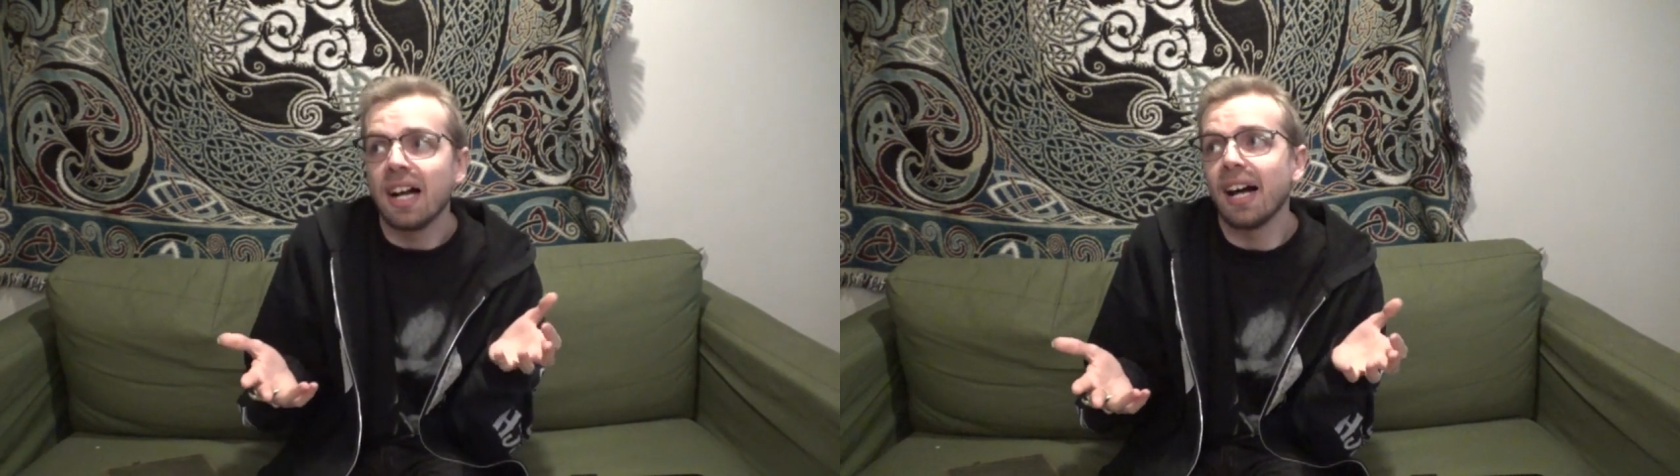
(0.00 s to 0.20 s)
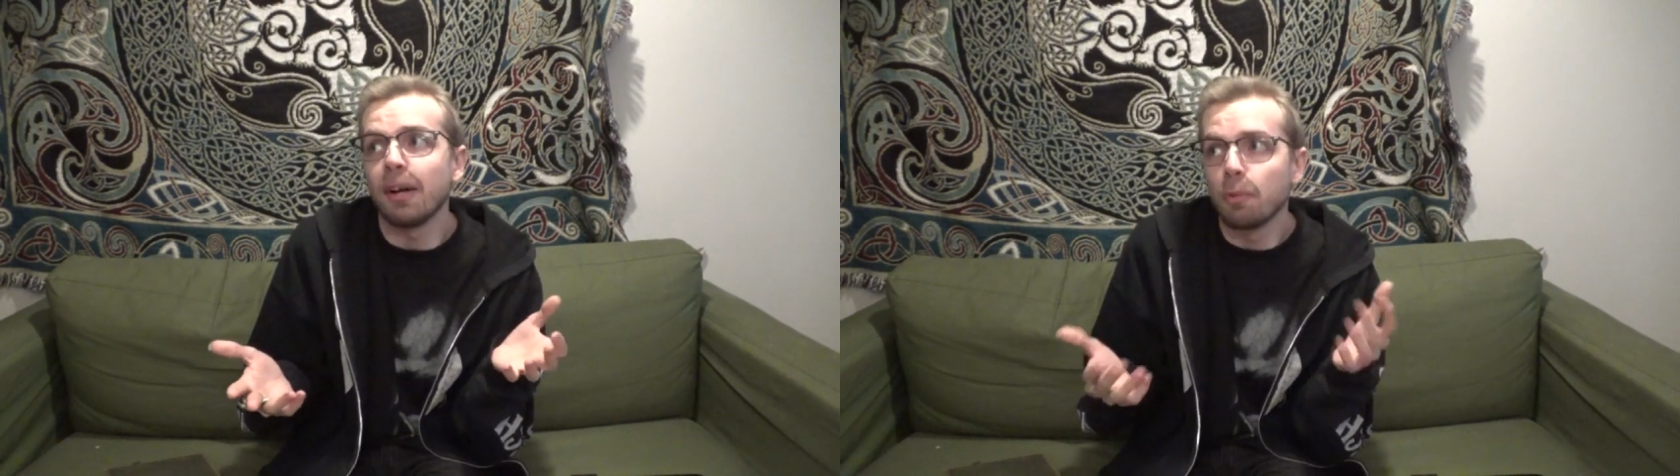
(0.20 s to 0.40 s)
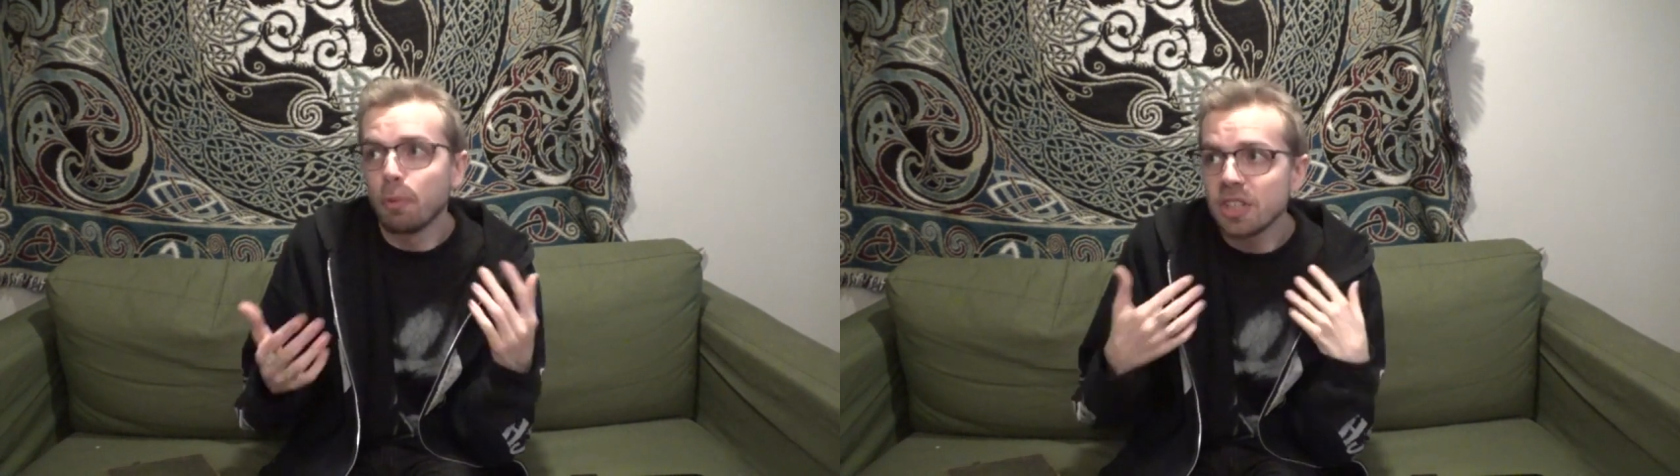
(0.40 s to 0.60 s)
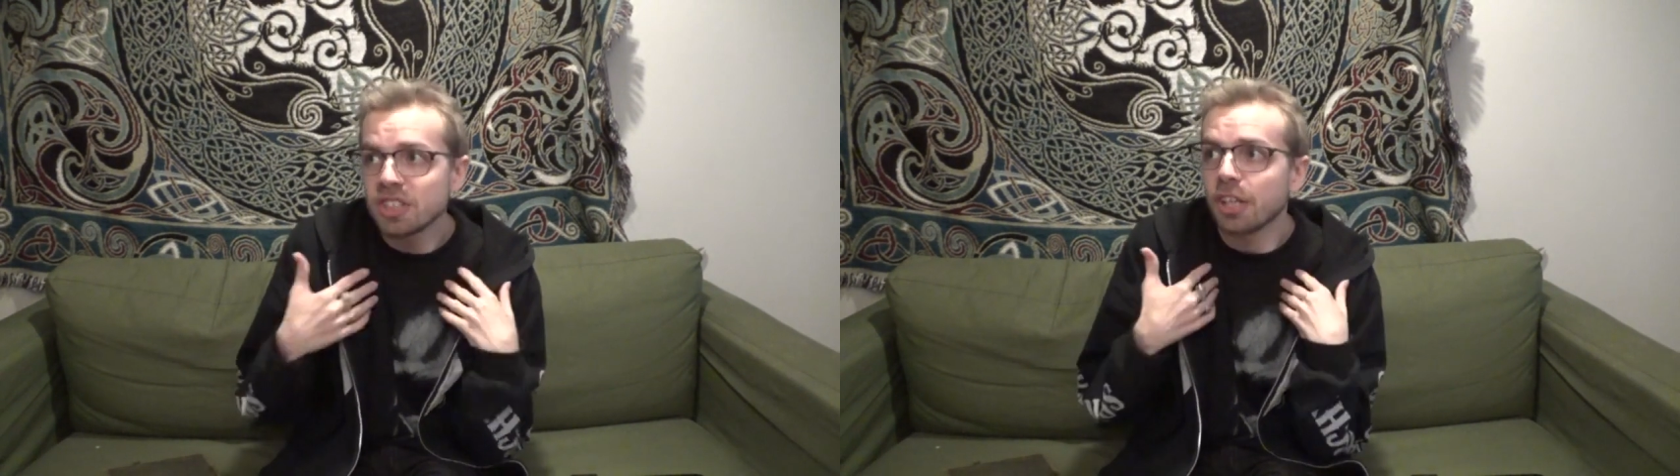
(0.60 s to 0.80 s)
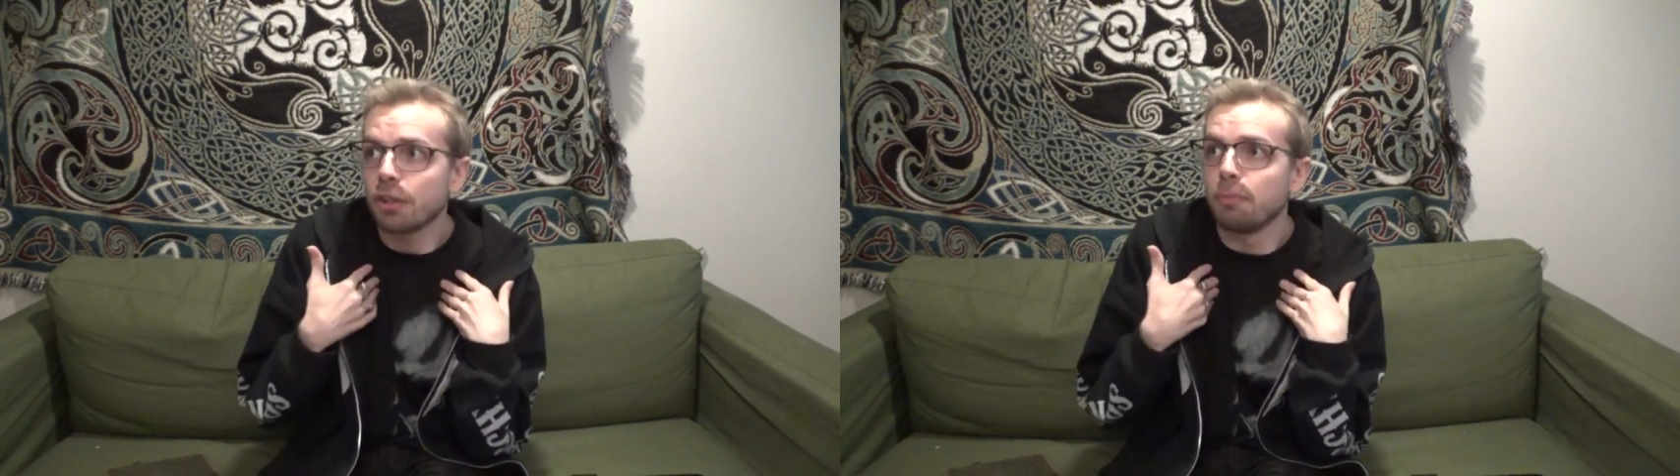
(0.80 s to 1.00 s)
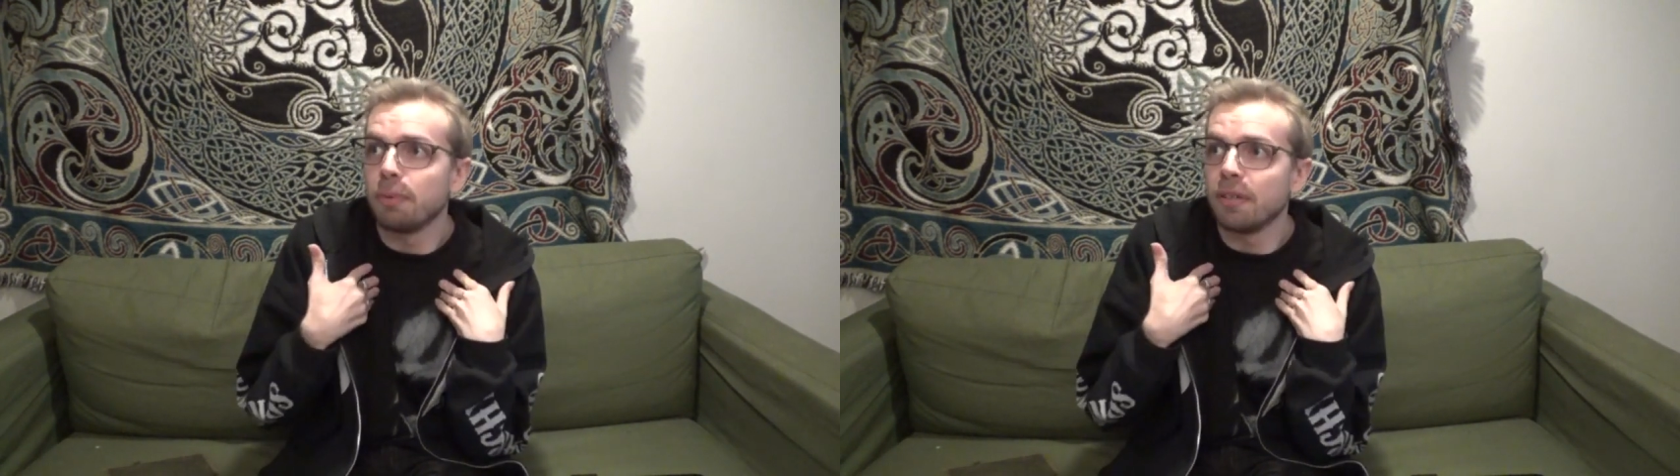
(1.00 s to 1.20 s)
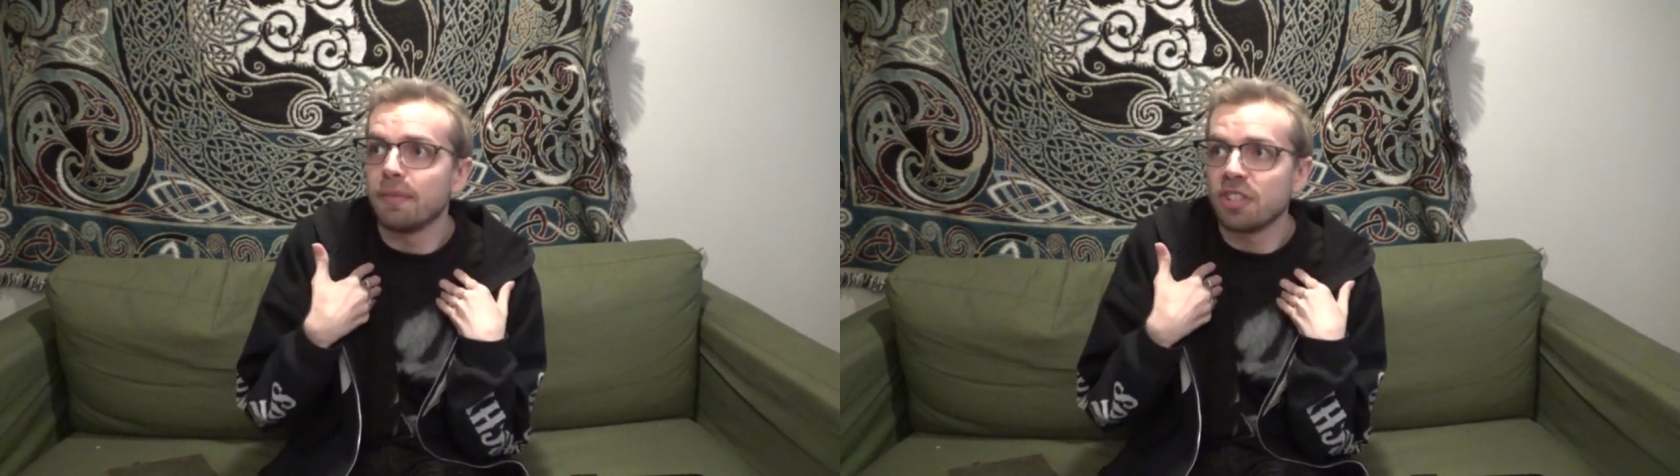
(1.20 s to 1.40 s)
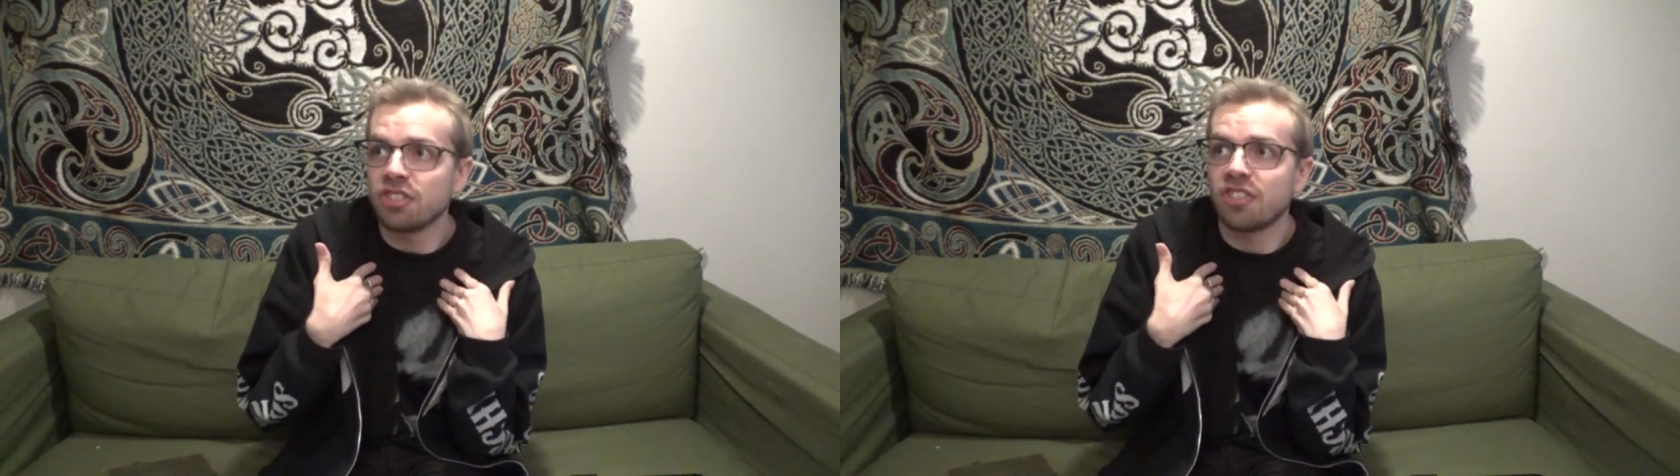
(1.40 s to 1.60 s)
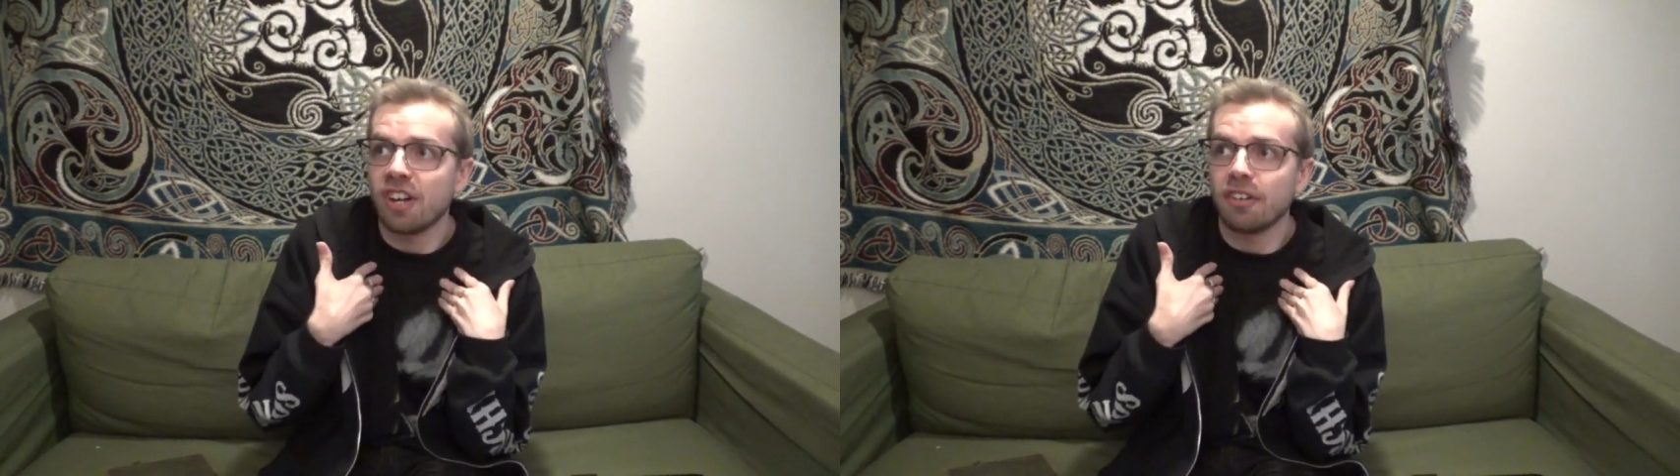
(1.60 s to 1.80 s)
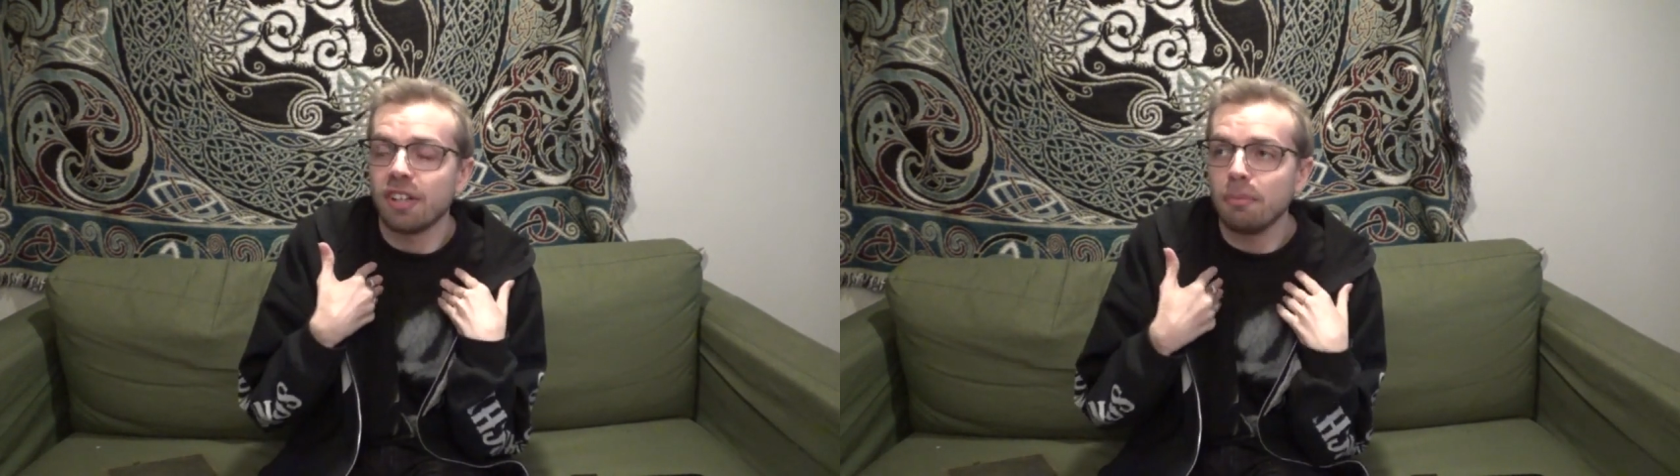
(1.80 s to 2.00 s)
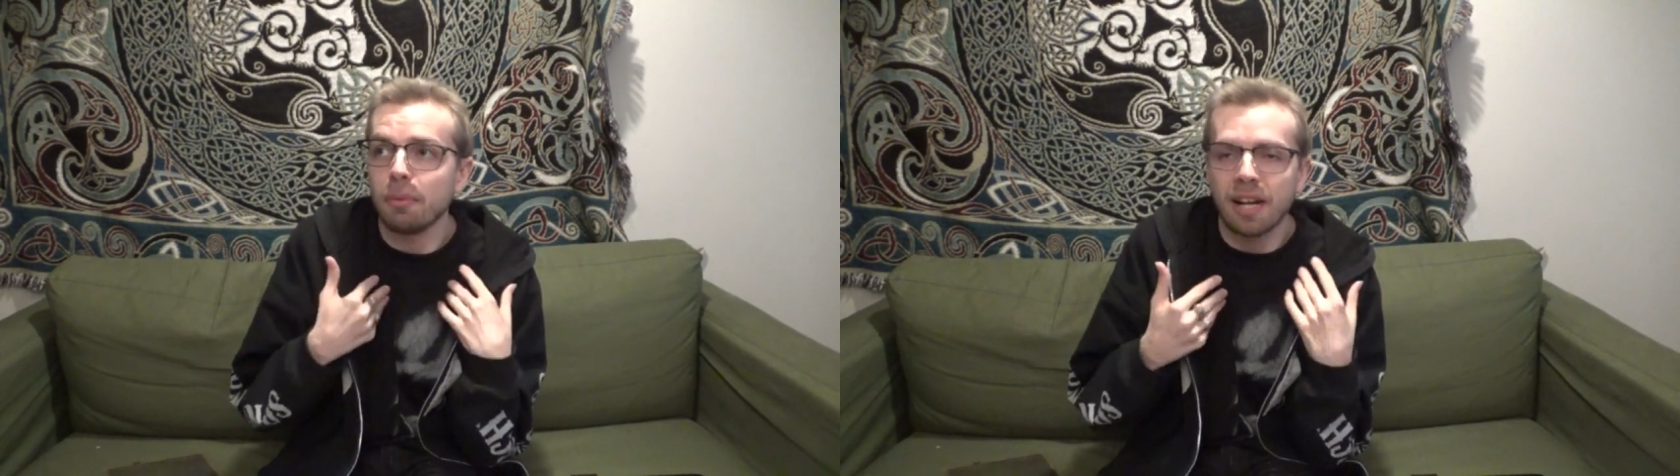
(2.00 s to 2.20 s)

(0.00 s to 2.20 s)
I wish I could be a vegetarian,